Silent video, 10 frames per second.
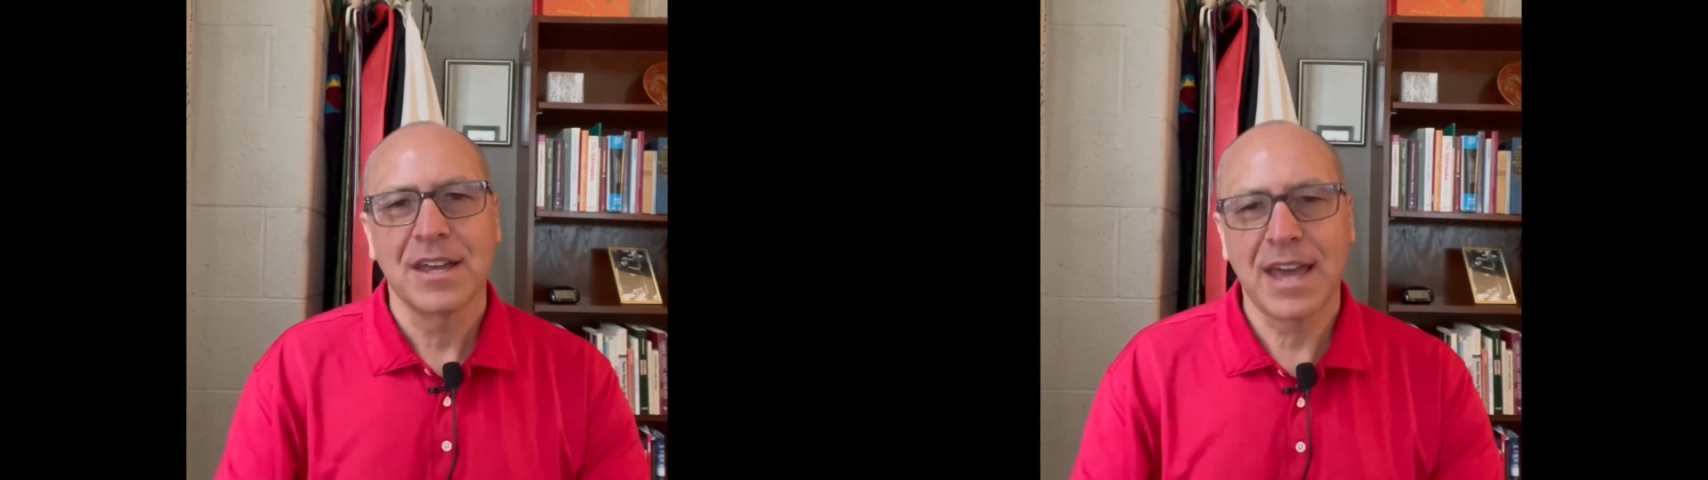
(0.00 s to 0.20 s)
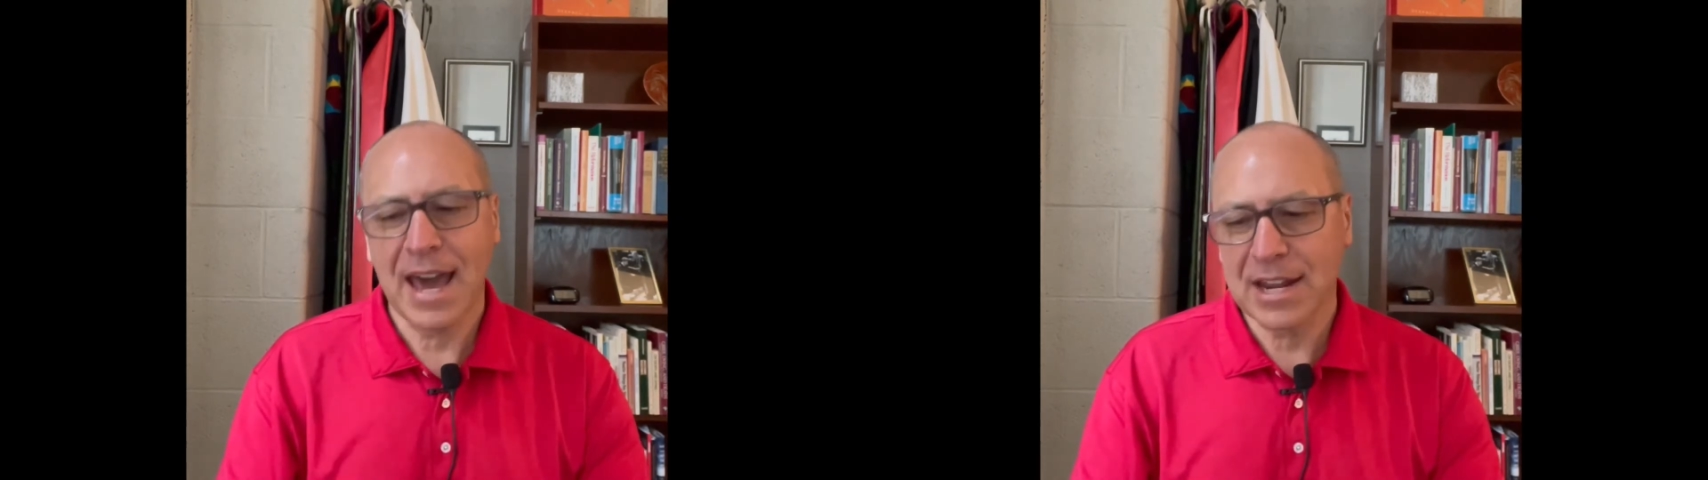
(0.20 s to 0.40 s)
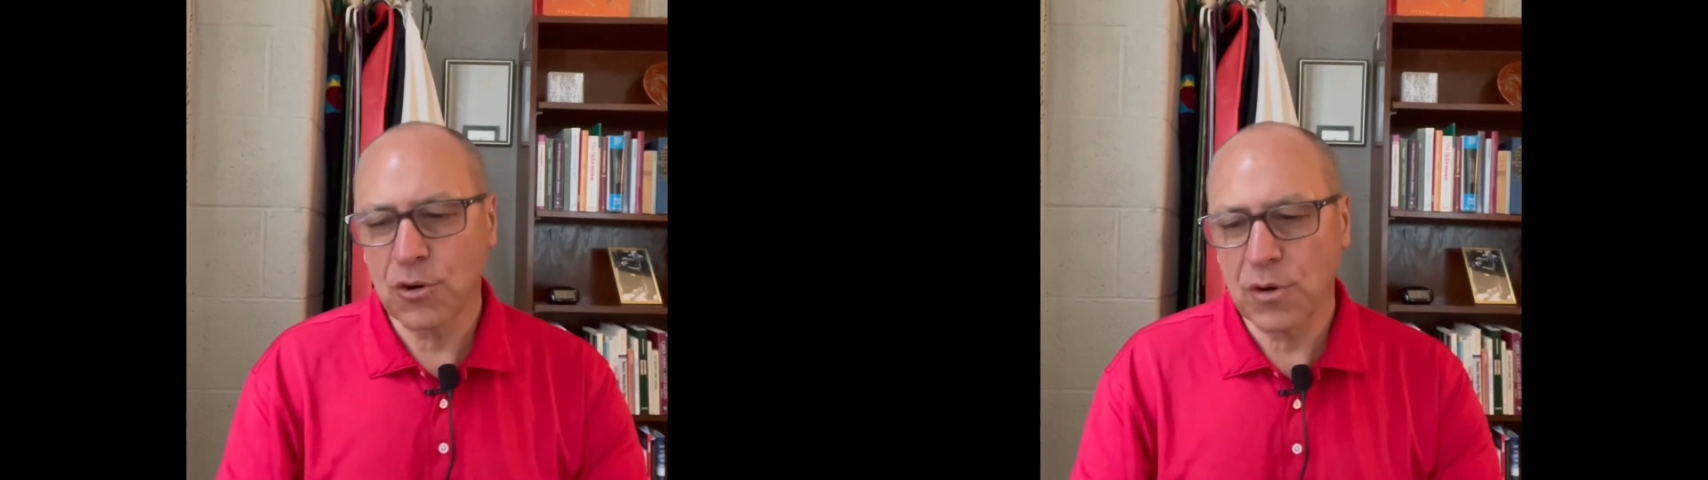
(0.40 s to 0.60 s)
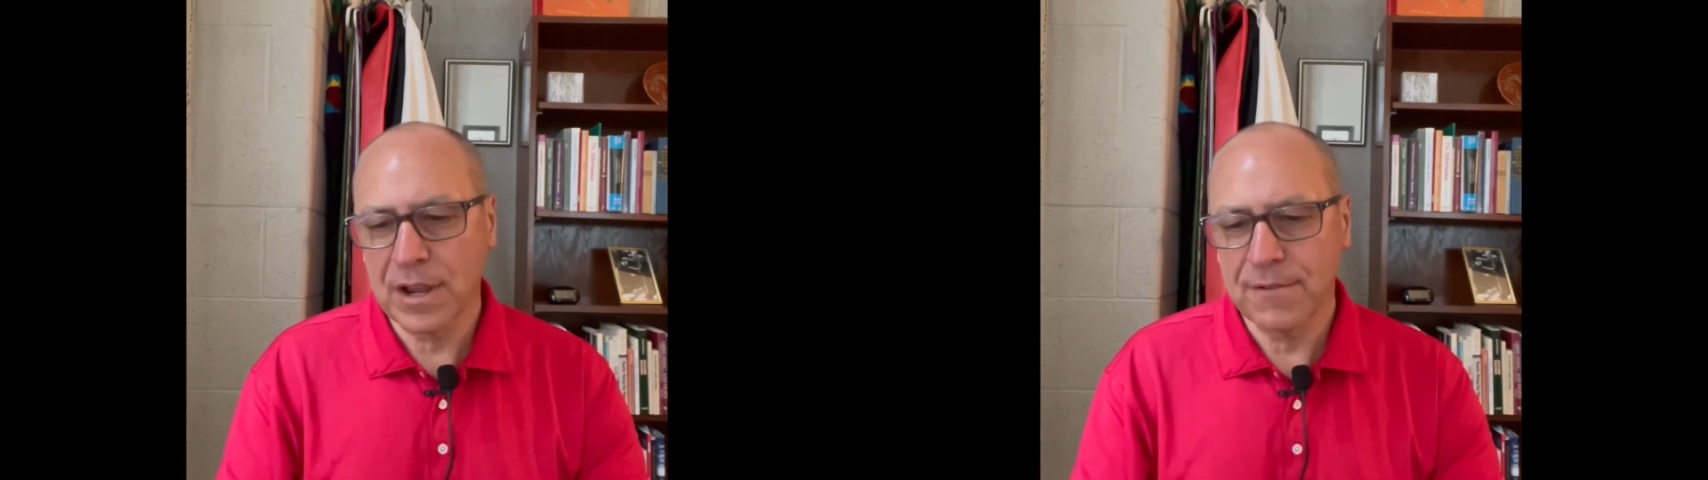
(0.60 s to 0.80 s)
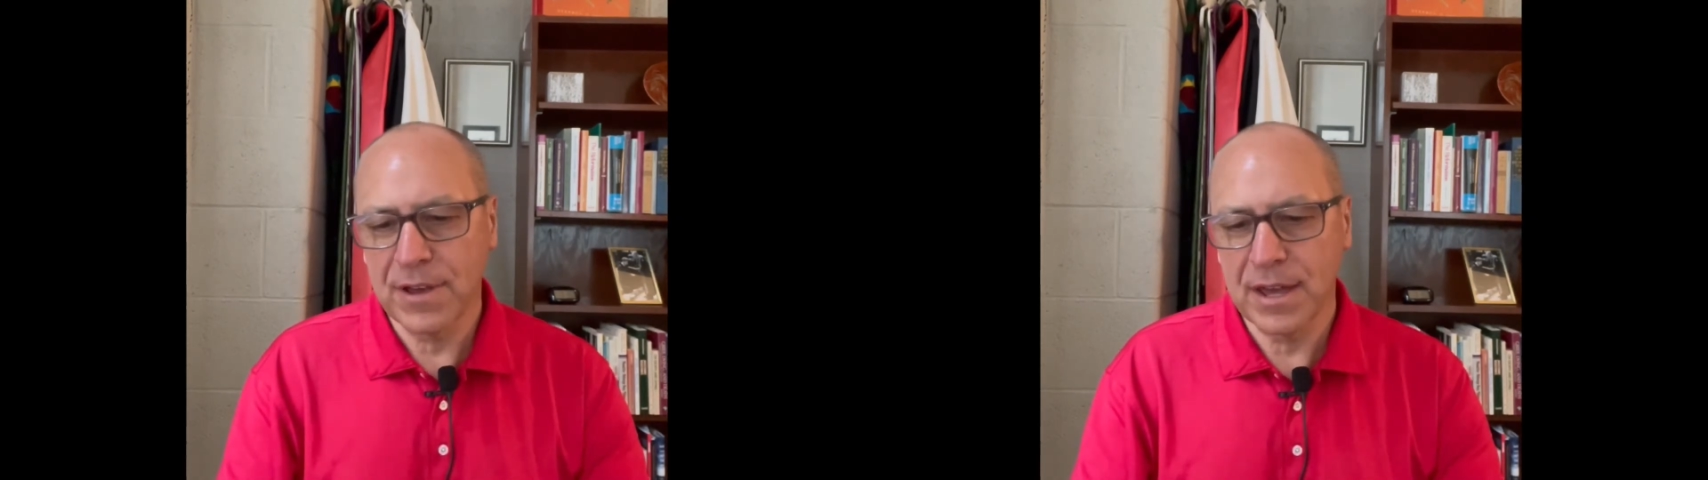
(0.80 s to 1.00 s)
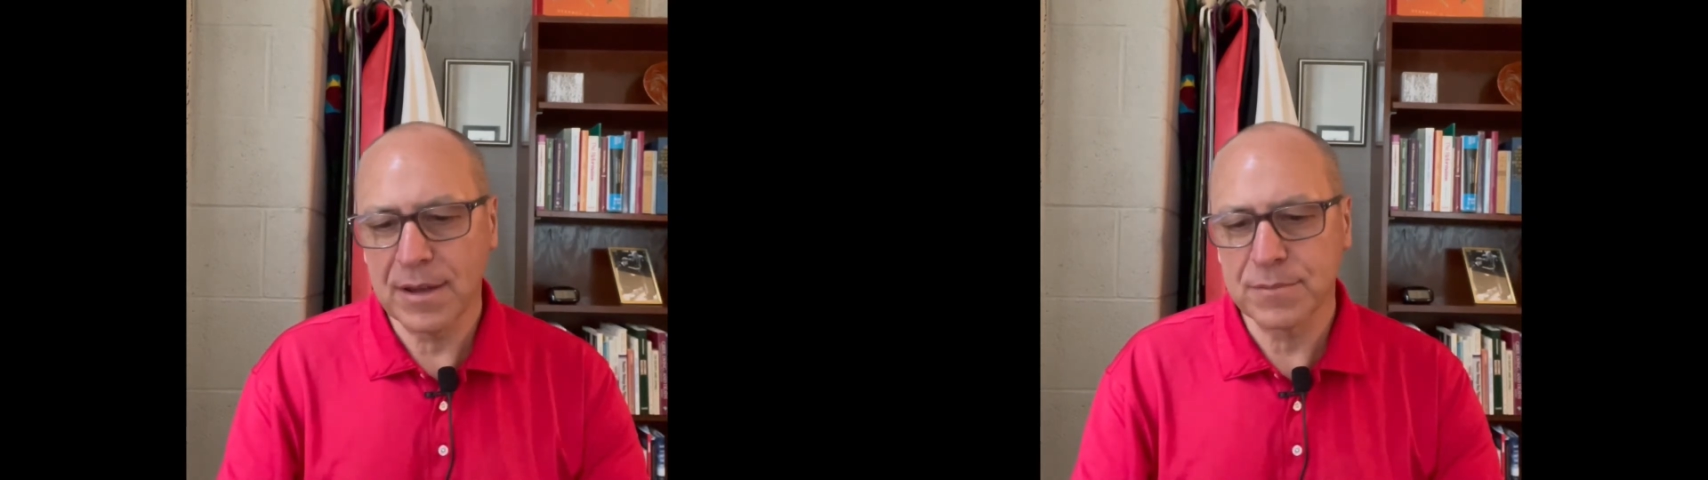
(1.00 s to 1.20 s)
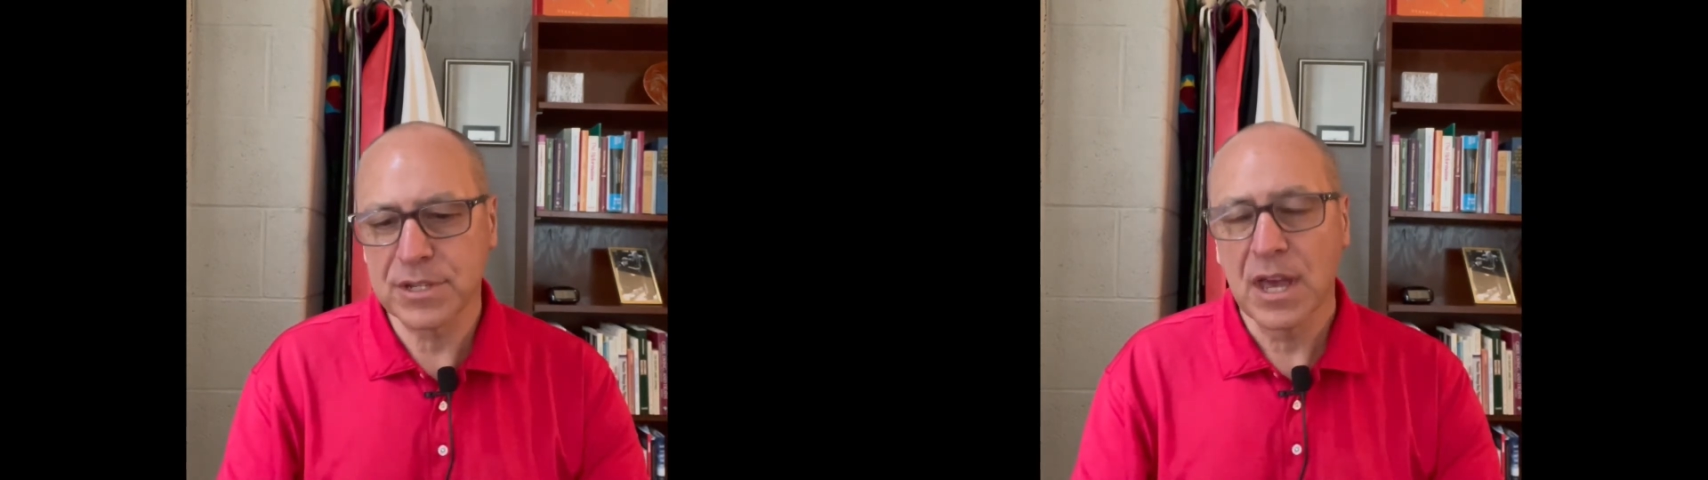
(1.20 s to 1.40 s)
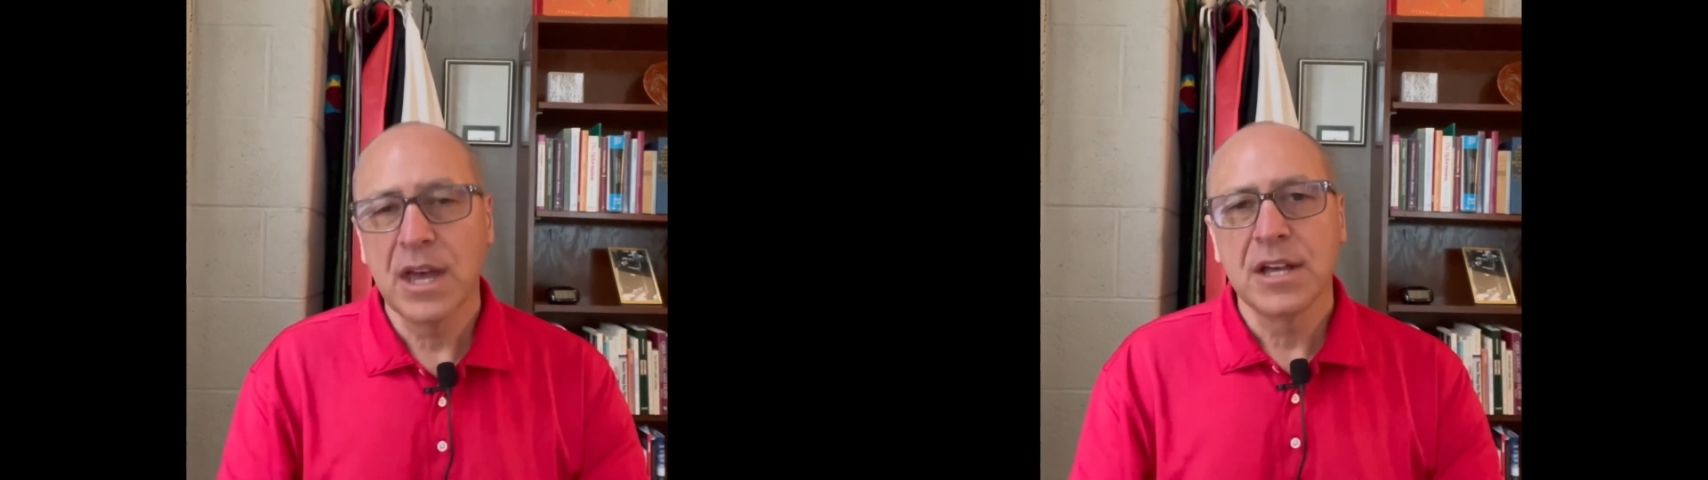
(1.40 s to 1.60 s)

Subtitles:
category of hymns.